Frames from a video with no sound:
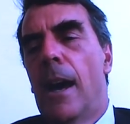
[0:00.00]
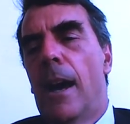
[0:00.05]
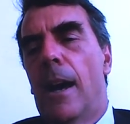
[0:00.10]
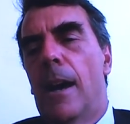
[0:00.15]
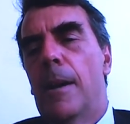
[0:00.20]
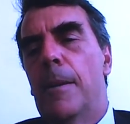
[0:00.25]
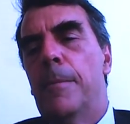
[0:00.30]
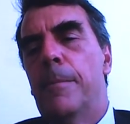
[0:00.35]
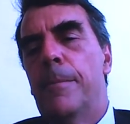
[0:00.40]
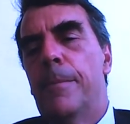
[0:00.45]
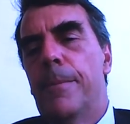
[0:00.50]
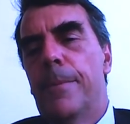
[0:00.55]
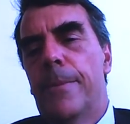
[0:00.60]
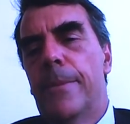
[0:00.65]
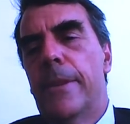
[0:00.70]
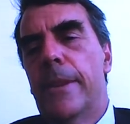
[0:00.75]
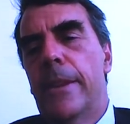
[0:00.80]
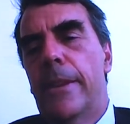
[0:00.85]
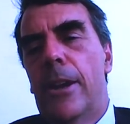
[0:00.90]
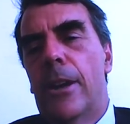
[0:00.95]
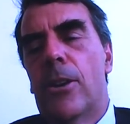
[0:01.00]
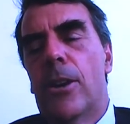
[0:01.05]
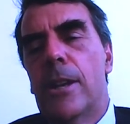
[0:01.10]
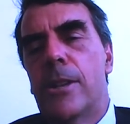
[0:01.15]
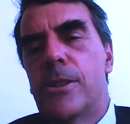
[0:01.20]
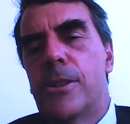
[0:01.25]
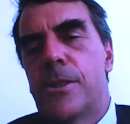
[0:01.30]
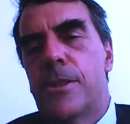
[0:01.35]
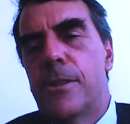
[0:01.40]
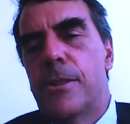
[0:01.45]
If
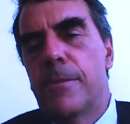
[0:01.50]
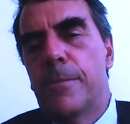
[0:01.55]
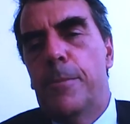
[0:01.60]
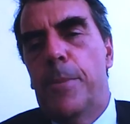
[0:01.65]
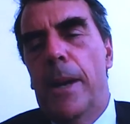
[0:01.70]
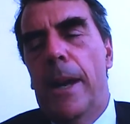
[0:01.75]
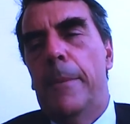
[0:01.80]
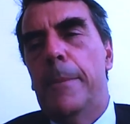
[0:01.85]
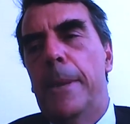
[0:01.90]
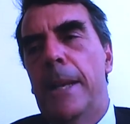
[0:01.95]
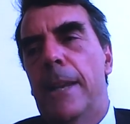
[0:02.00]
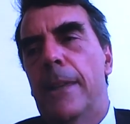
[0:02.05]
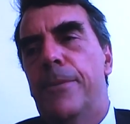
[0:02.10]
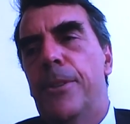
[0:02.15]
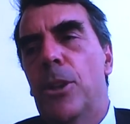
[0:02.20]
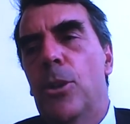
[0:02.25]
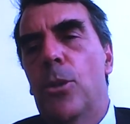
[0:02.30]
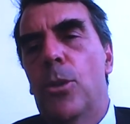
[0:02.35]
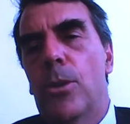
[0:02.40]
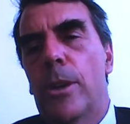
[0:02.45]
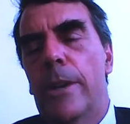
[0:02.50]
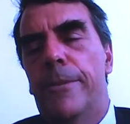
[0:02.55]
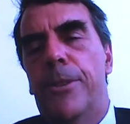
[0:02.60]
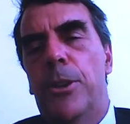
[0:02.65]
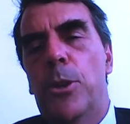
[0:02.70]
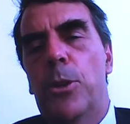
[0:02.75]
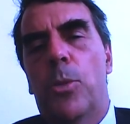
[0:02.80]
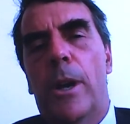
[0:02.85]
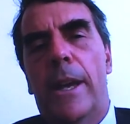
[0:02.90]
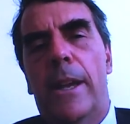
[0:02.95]

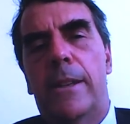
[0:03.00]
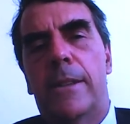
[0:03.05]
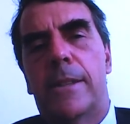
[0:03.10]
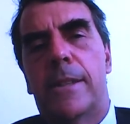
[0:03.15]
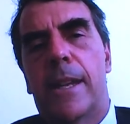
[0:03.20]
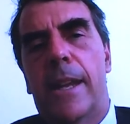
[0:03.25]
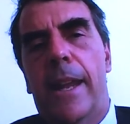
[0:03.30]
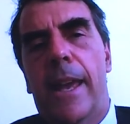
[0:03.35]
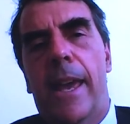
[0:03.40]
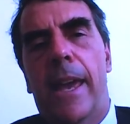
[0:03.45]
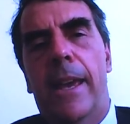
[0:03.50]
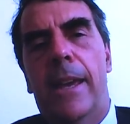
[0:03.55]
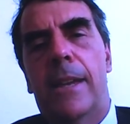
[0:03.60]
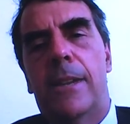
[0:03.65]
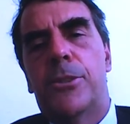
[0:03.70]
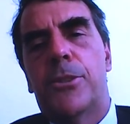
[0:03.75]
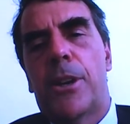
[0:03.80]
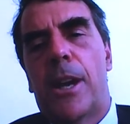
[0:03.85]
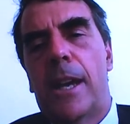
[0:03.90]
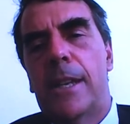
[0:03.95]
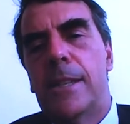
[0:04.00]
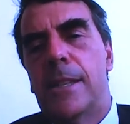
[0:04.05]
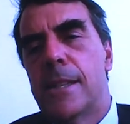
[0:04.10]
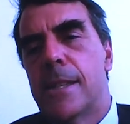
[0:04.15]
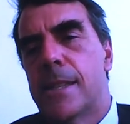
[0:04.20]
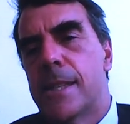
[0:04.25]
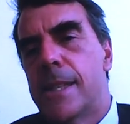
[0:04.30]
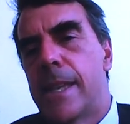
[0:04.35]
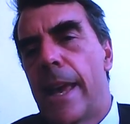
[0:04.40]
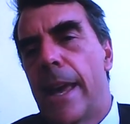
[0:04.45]
you went today and tried to
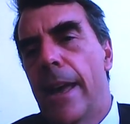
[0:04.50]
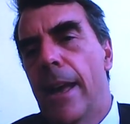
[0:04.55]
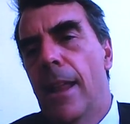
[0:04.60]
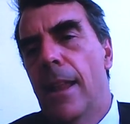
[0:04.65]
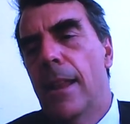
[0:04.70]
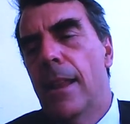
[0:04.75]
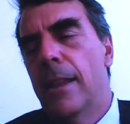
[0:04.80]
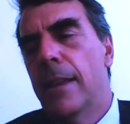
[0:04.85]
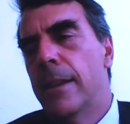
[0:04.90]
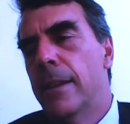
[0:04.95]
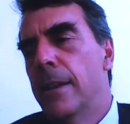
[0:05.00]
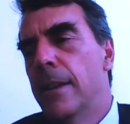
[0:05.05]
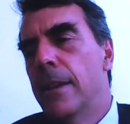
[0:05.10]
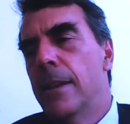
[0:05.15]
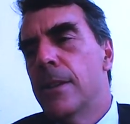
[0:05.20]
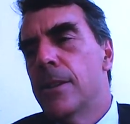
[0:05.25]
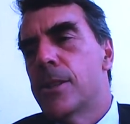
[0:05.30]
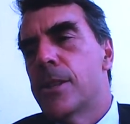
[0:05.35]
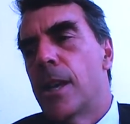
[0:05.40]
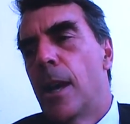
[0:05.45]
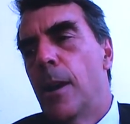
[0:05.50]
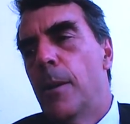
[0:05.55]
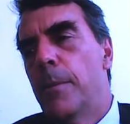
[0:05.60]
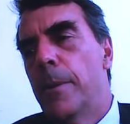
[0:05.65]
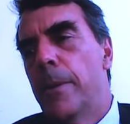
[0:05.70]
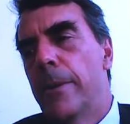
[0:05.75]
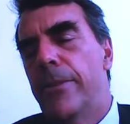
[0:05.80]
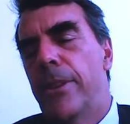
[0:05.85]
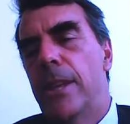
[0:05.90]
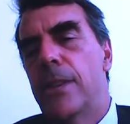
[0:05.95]
sell some
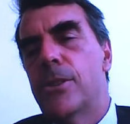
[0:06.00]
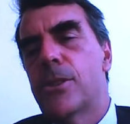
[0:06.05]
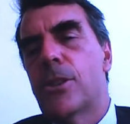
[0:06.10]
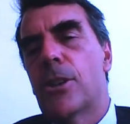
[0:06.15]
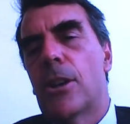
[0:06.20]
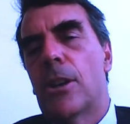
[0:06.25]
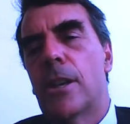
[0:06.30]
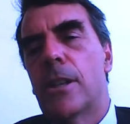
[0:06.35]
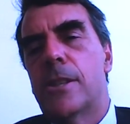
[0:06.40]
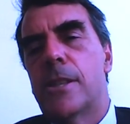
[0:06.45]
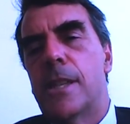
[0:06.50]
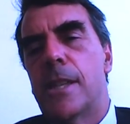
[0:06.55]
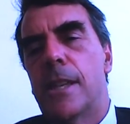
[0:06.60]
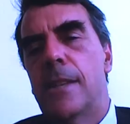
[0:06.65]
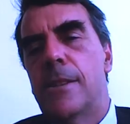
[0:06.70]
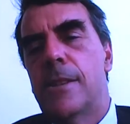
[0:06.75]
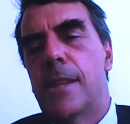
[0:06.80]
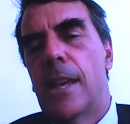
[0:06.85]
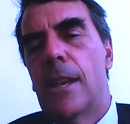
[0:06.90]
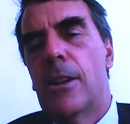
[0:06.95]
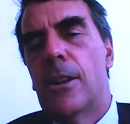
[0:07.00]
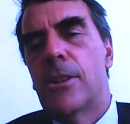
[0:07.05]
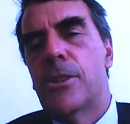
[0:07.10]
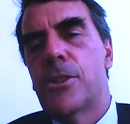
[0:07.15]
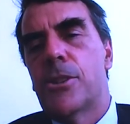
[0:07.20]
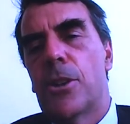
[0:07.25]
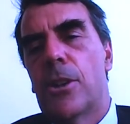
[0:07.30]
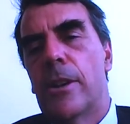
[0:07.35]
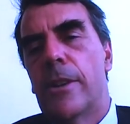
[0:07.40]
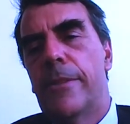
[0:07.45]
of these currencies that are
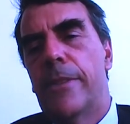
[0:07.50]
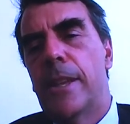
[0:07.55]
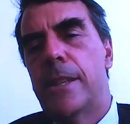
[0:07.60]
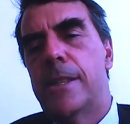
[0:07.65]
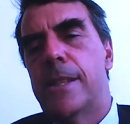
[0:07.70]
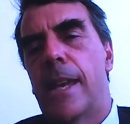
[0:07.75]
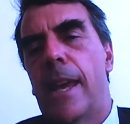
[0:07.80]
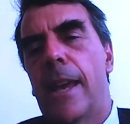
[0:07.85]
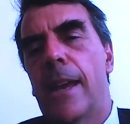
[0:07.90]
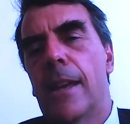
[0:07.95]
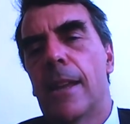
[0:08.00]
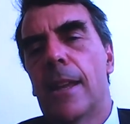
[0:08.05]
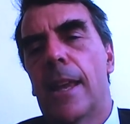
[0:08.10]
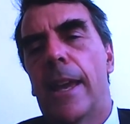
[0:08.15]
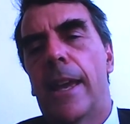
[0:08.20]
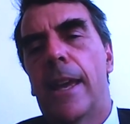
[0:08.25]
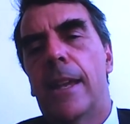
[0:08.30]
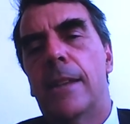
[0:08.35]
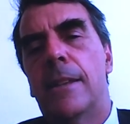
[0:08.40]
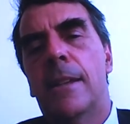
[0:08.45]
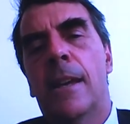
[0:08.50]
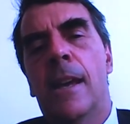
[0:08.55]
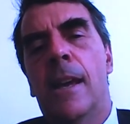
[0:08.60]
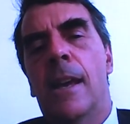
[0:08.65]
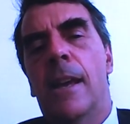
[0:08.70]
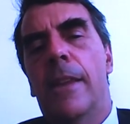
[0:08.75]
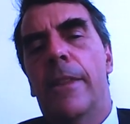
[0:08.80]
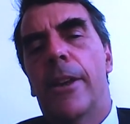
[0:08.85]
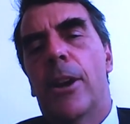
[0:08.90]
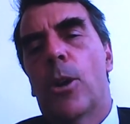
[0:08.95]
sort of the tail end,
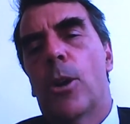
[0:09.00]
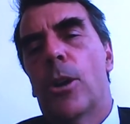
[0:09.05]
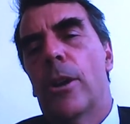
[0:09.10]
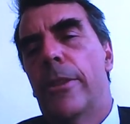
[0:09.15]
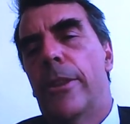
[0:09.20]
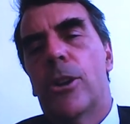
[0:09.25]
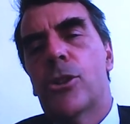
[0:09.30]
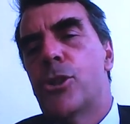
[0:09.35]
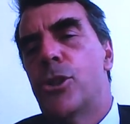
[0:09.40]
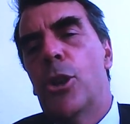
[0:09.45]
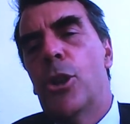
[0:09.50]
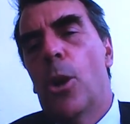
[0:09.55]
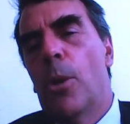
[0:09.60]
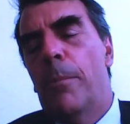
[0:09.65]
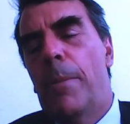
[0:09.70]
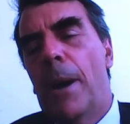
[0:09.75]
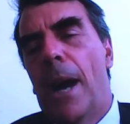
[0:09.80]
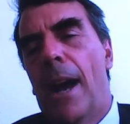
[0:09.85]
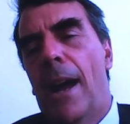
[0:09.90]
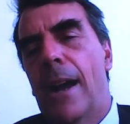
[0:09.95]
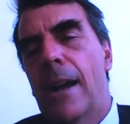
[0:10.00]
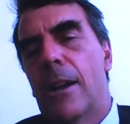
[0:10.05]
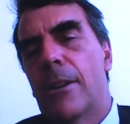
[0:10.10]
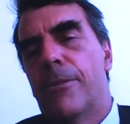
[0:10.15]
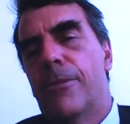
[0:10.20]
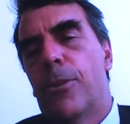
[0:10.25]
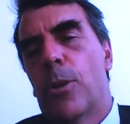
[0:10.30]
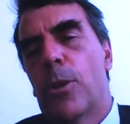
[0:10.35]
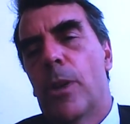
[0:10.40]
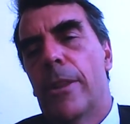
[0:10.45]
there's no
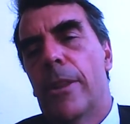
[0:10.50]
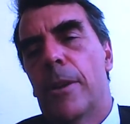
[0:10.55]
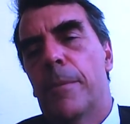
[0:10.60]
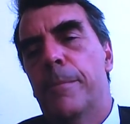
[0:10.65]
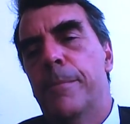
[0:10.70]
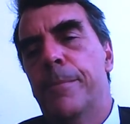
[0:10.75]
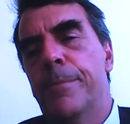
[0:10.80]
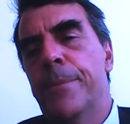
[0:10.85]
buyer for them.